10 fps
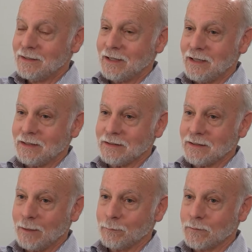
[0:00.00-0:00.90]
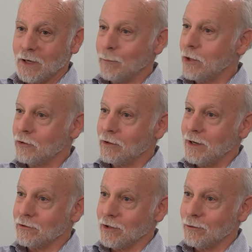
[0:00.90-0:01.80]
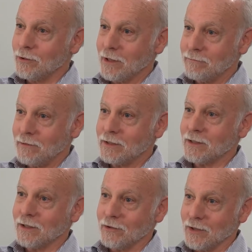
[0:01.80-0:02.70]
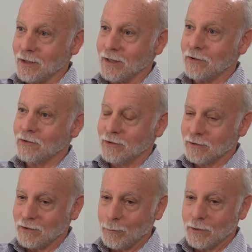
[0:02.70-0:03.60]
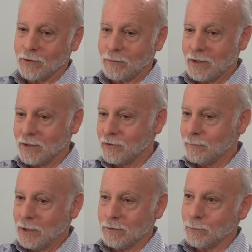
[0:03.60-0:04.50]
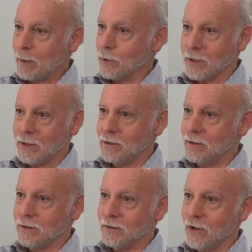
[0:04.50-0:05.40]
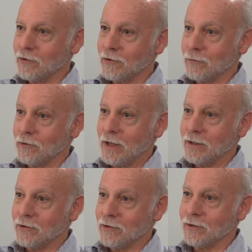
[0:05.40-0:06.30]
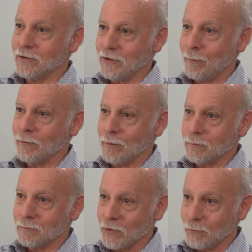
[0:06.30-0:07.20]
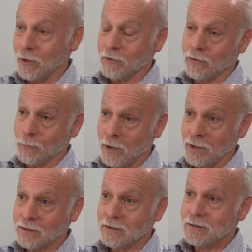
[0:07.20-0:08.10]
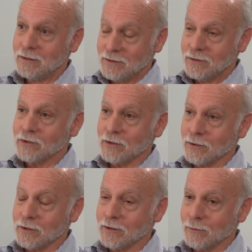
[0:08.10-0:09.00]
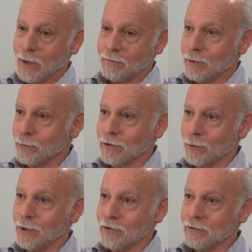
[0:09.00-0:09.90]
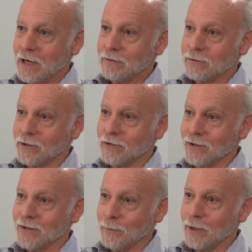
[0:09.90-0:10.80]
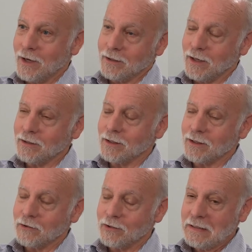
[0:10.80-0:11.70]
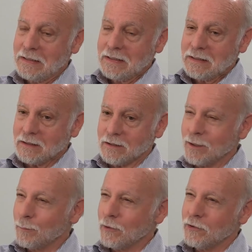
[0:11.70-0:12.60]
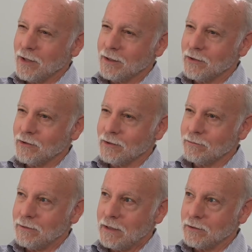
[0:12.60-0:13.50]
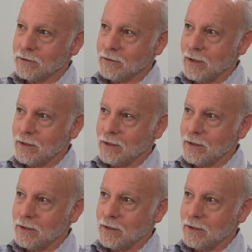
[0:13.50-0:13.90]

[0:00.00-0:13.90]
And I'm not sure how general that finding is yet. That's, some of these findings have been replicated in dozens of studies, and some of them so far just one. So we have different degrees of confidence in them. And I think there are a number of studies that have found